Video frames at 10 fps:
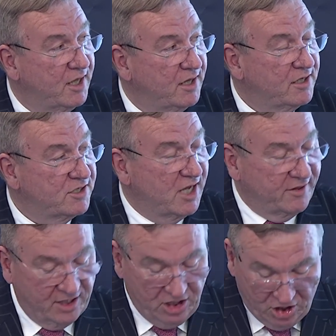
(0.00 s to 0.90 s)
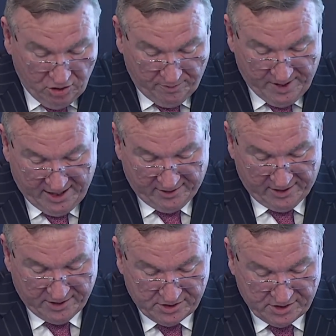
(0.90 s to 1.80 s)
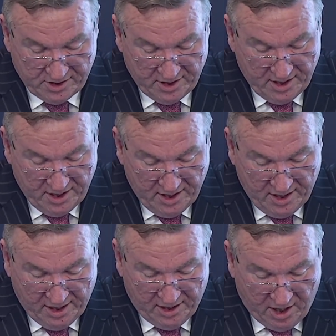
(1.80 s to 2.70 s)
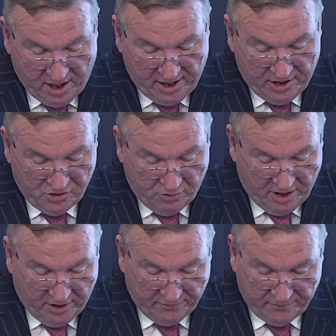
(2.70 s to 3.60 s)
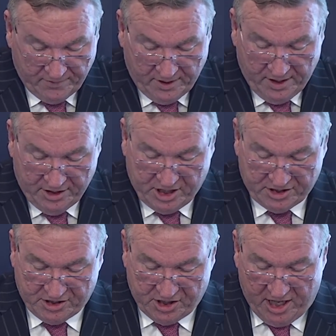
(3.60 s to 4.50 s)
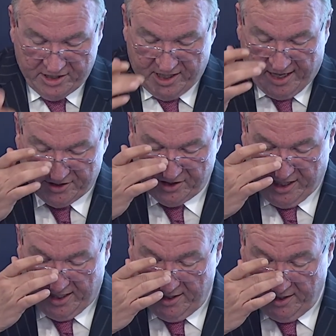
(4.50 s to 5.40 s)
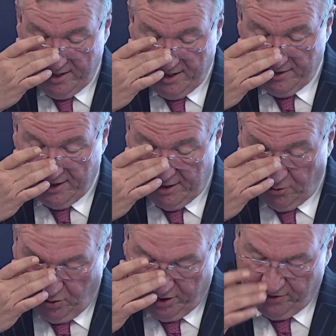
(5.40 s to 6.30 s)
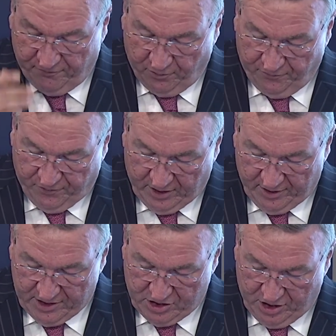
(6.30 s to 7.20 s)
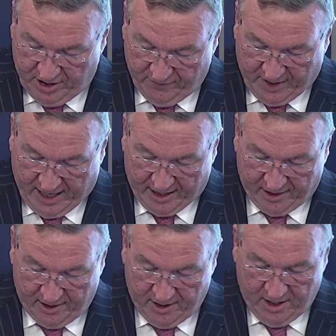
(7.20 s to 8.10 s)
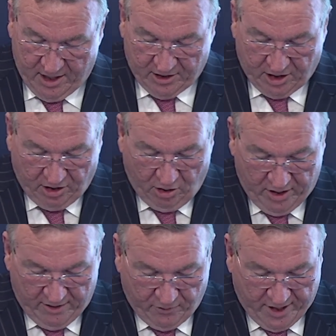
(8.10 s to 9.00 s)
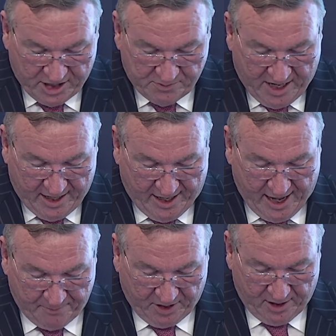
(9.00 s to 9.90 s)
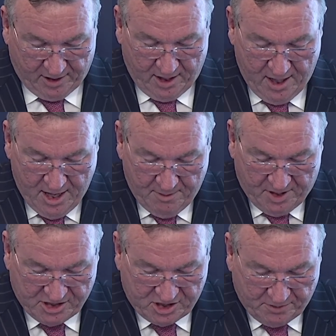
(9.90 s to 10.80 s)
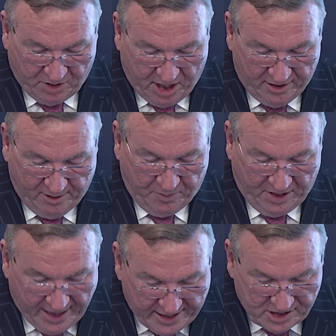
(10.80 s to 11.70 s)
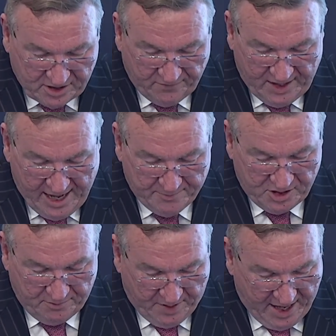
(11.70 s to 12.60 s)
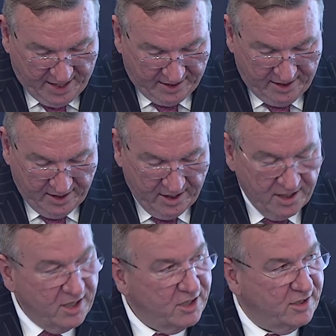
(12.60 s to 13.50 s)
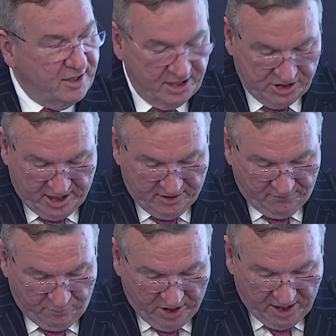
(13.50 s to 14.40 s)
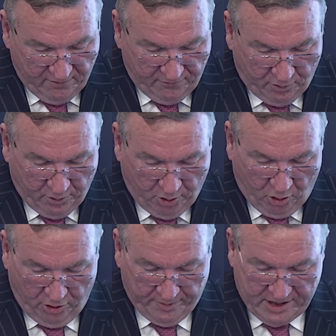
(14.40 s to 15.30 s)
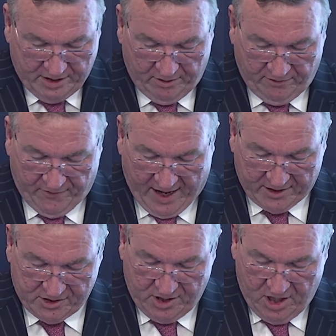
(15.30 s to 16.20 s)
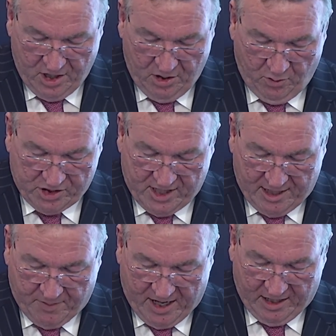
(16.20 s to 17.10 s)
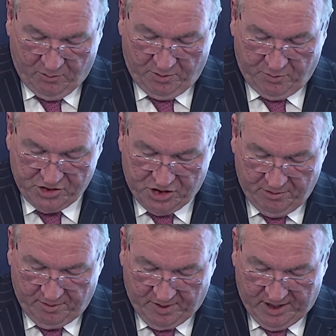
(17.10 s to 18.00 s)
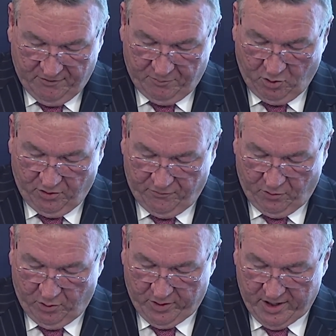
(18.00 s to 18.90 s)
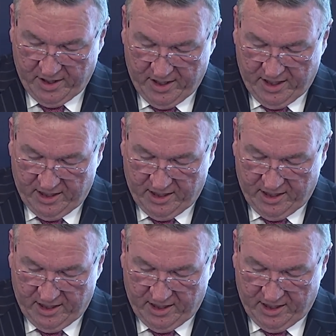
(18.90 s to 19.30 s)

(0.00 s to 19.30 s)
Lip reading: There's nothing new about this. In 1912, Justice Isaacs said that in order to fulfil this duty of candour, the lawyer for an ex parte applicant must supply the place of the absent party to the extent of bringing forward all material facts which that party would presumably have brought forward in